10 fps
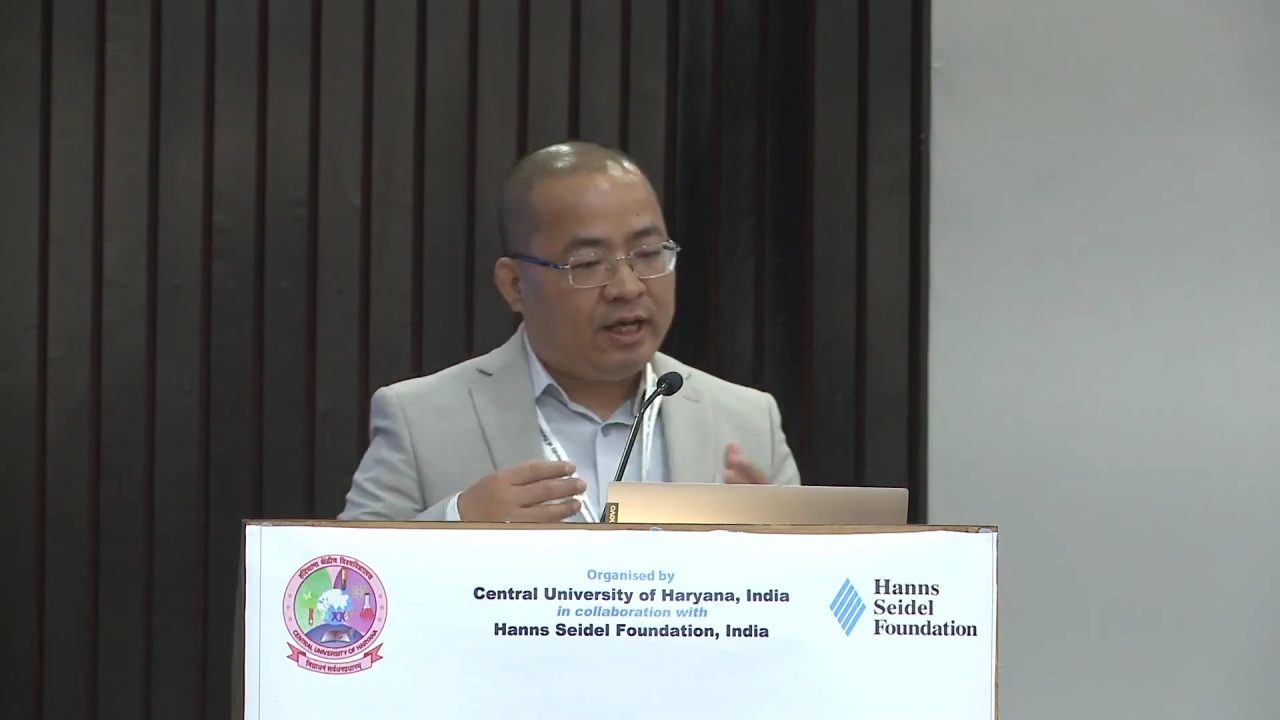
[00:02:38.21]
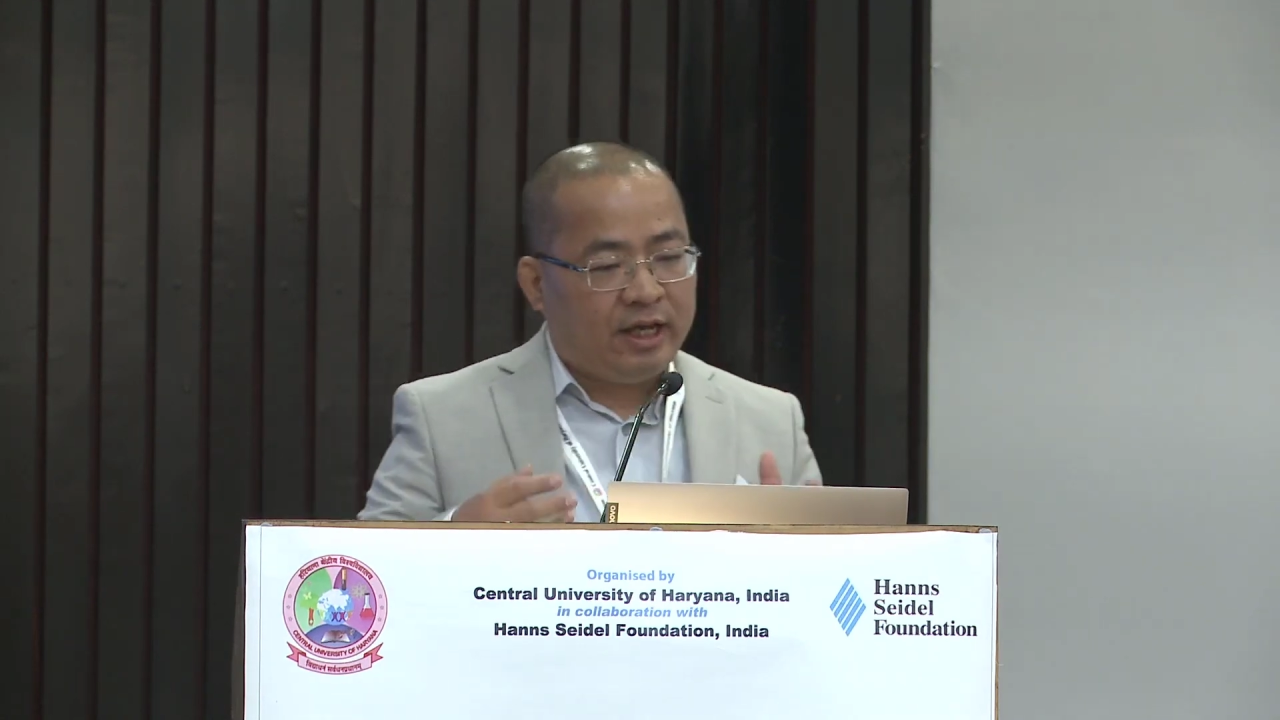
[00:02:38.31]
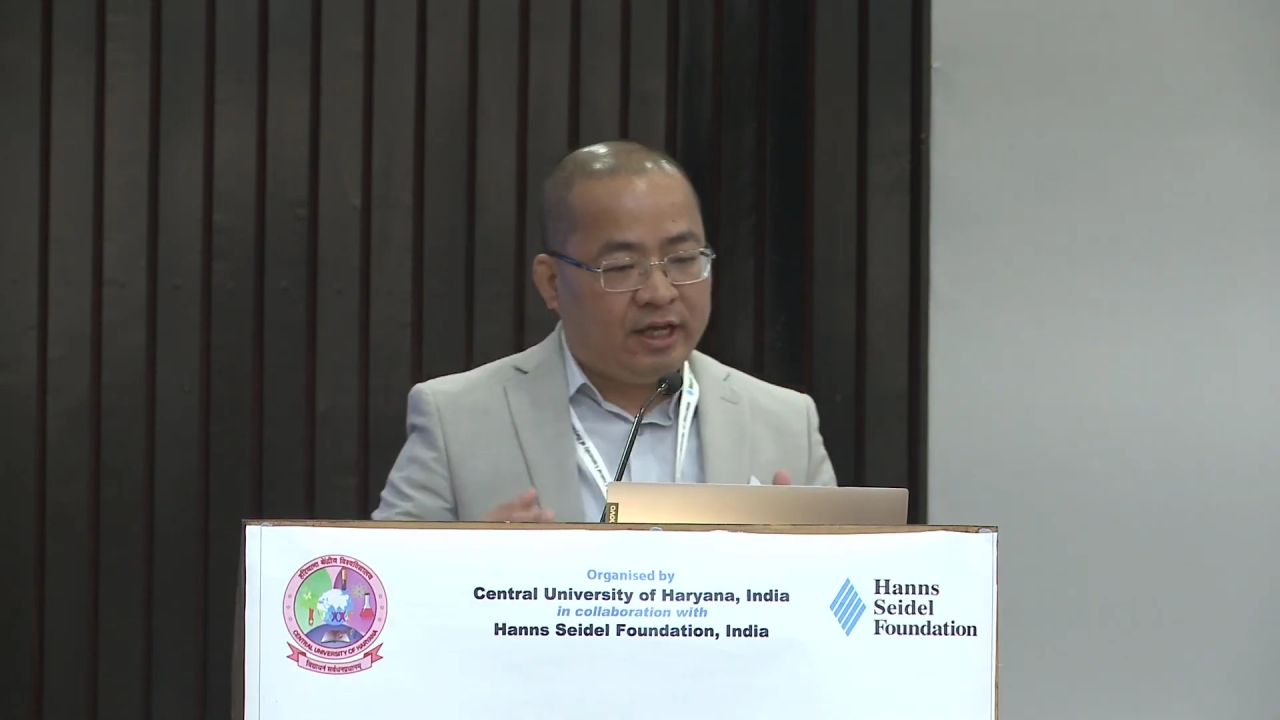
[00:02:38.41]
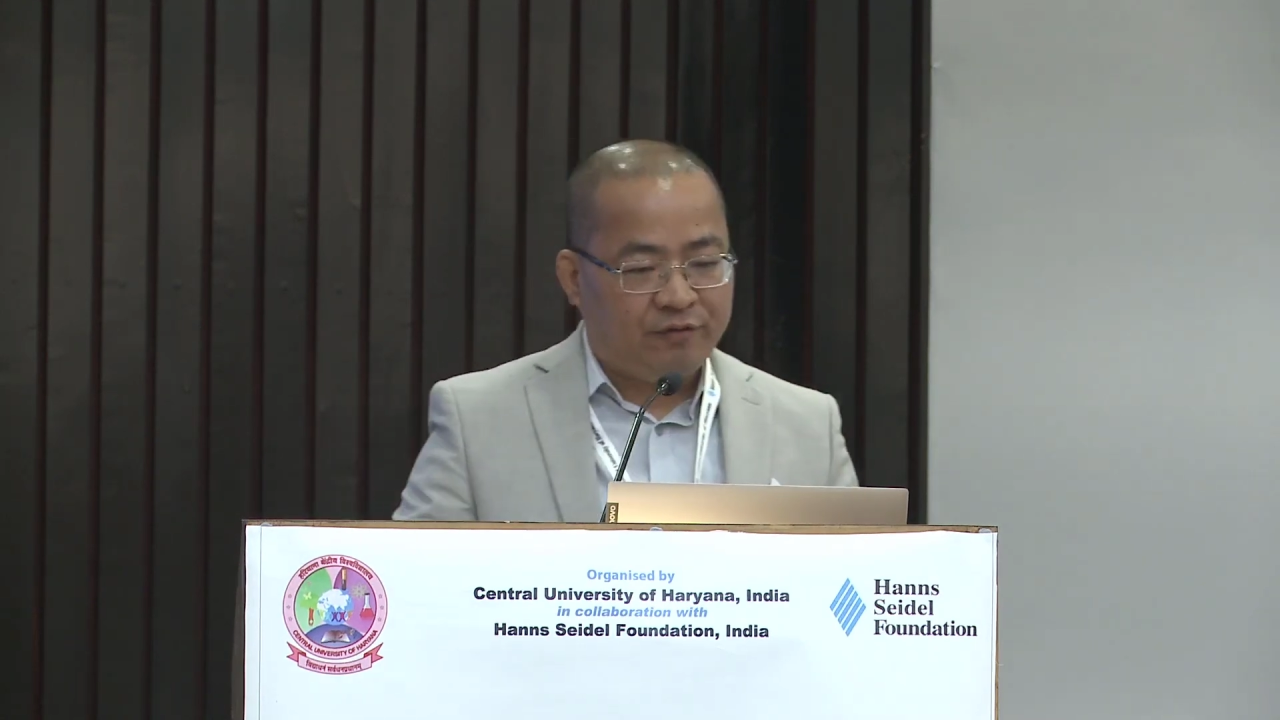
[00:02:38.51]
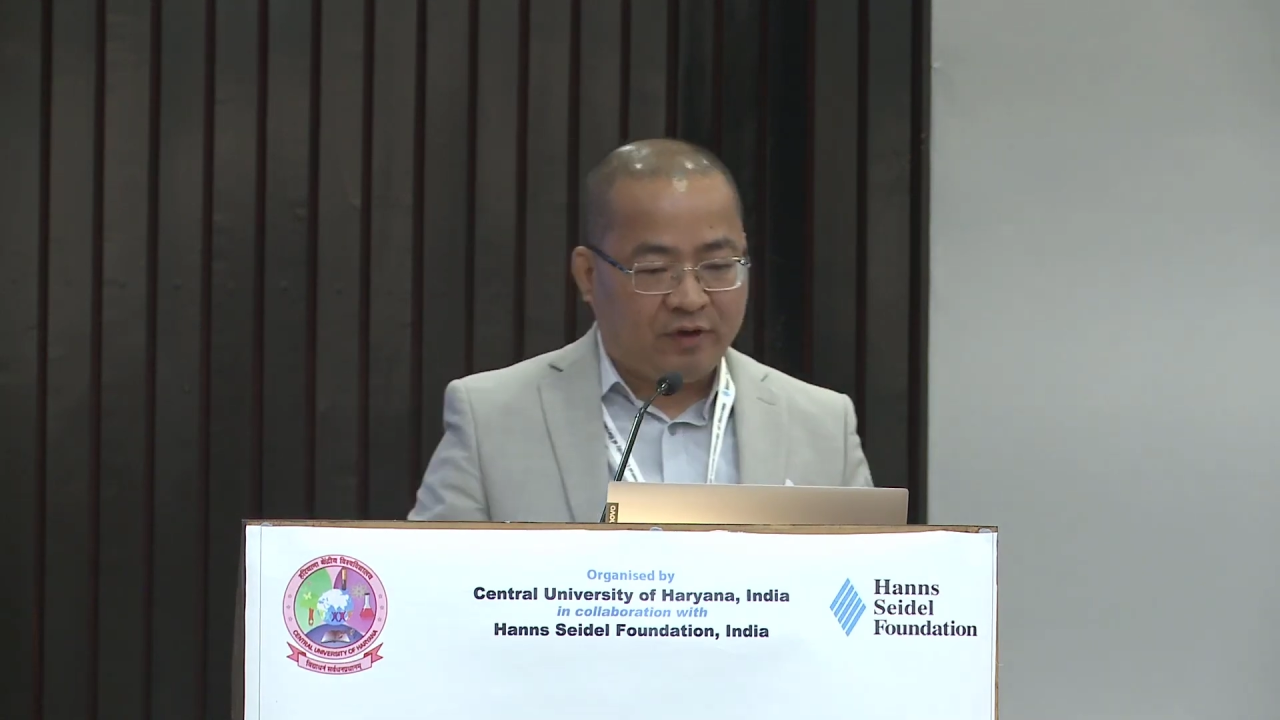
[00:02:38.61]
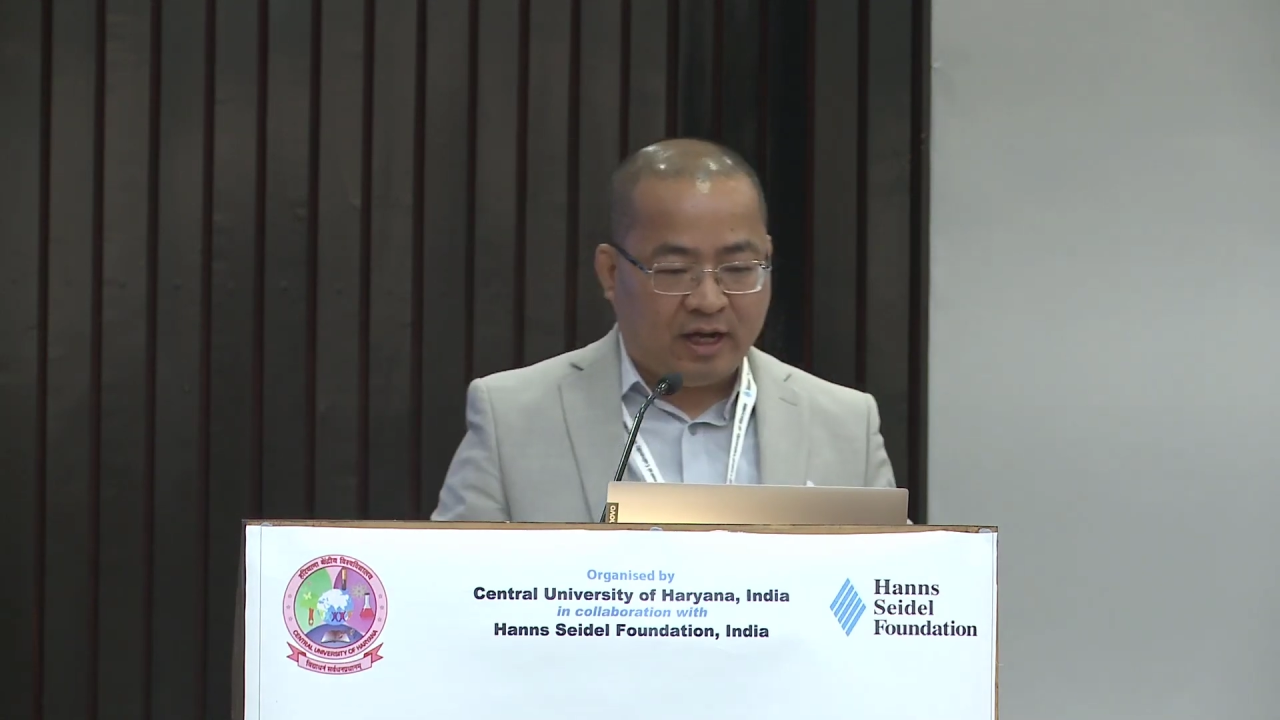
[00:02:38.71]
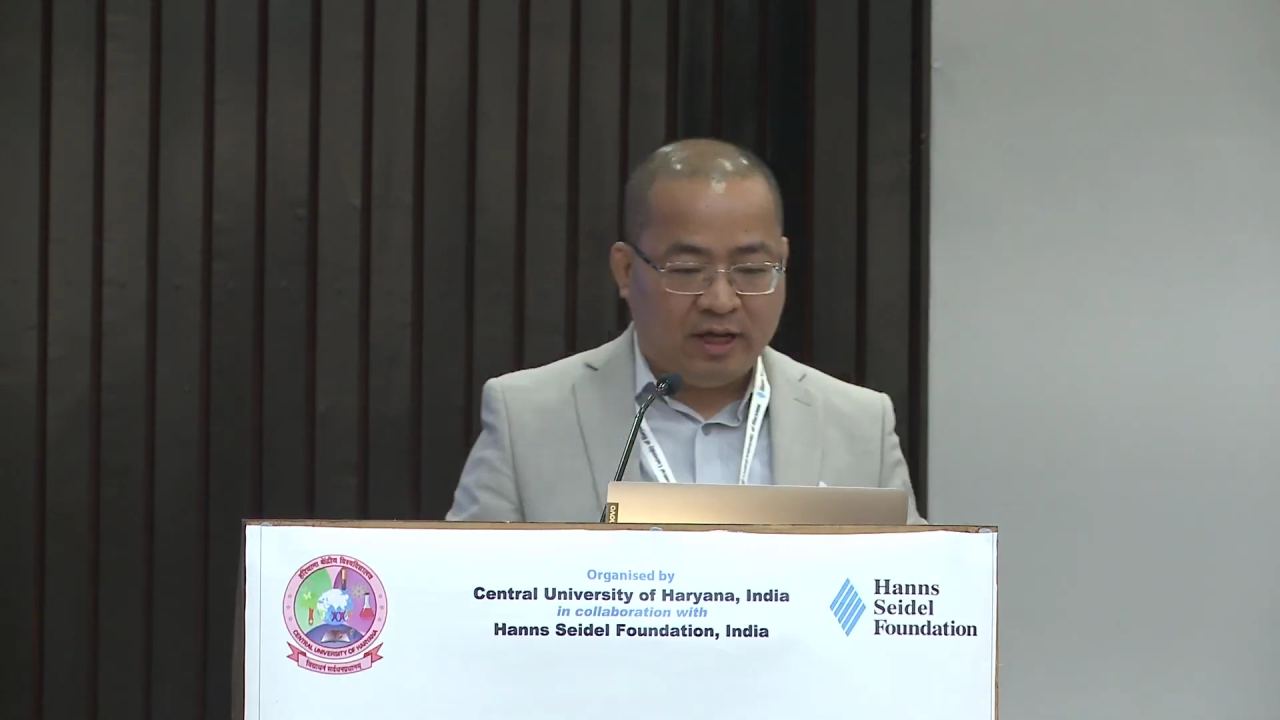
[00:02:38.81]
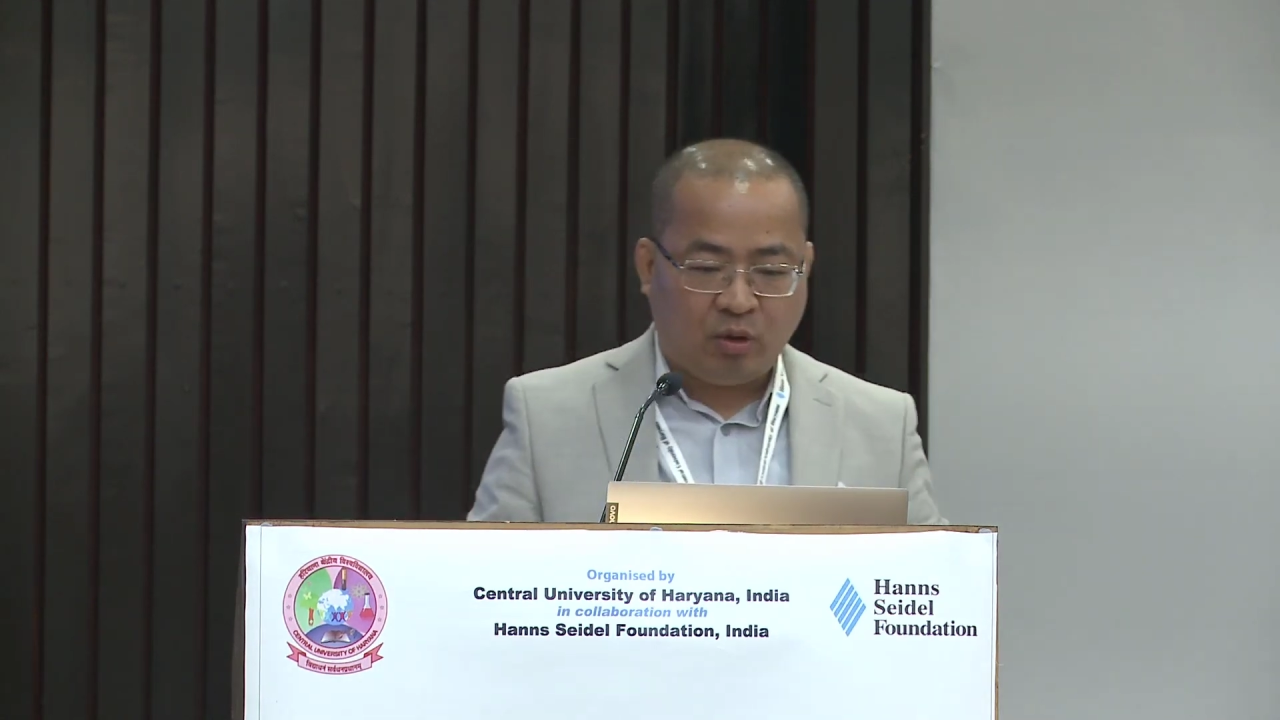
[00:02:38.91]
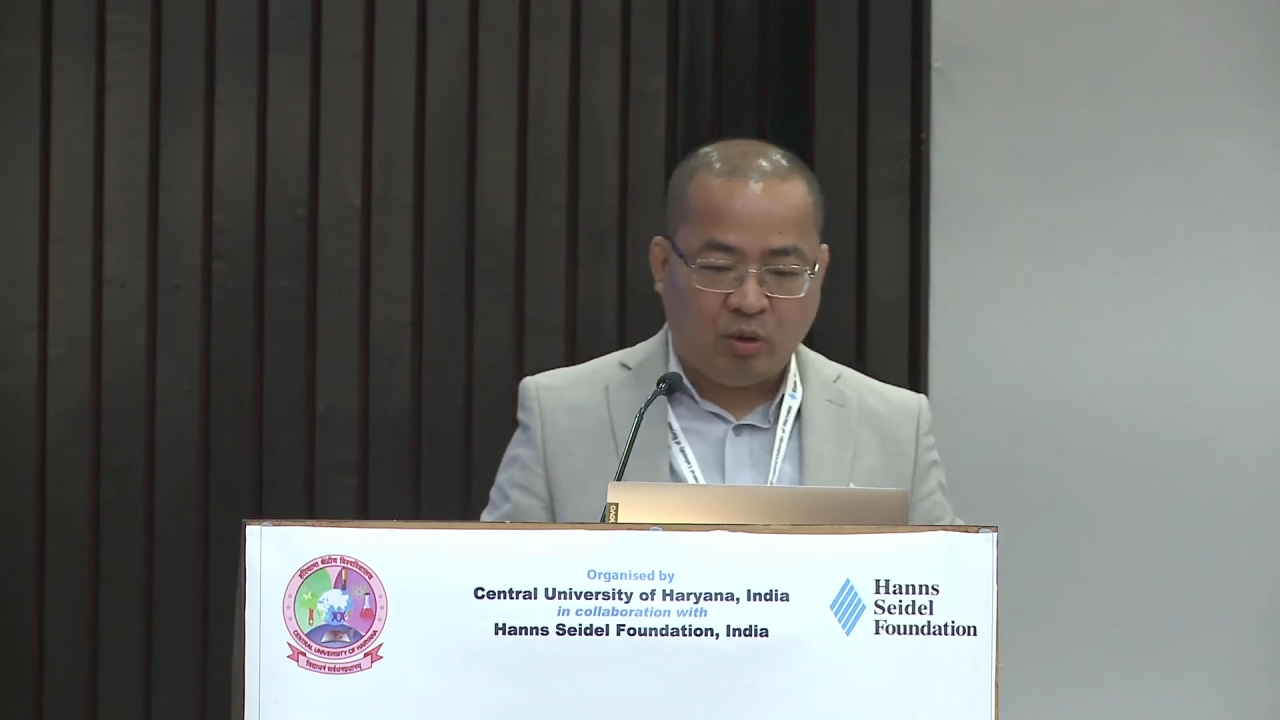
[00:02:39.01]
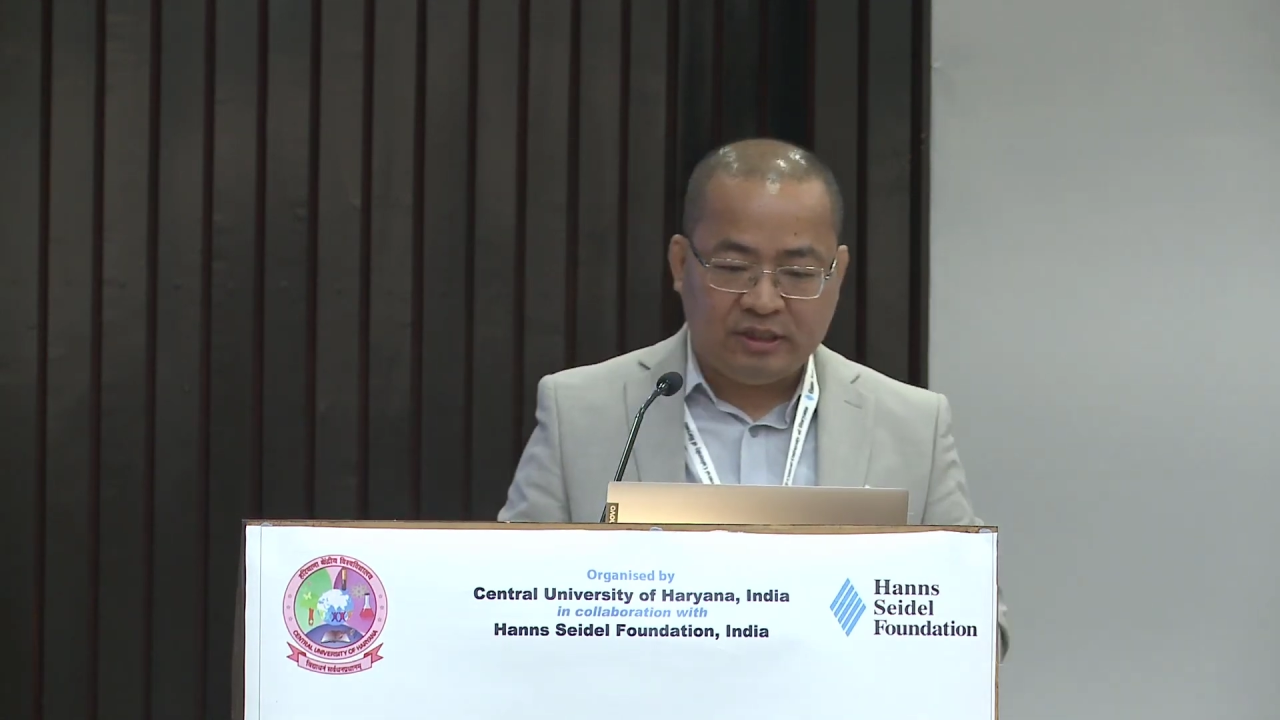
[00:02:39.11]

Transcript: in effect I call